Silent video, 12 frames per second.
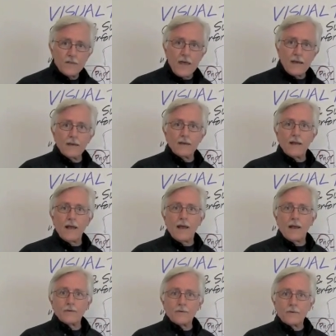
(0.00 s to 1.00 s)
that it
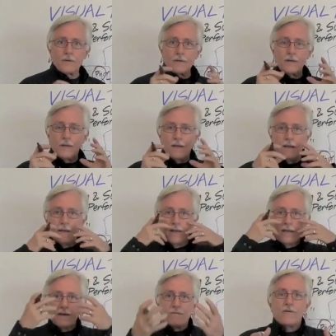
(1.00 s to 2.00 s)
actually
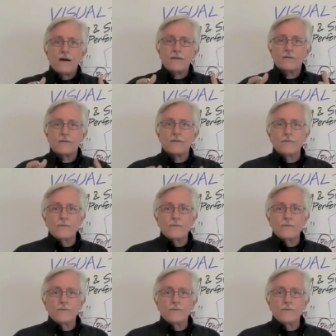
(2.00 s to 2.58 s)
invites the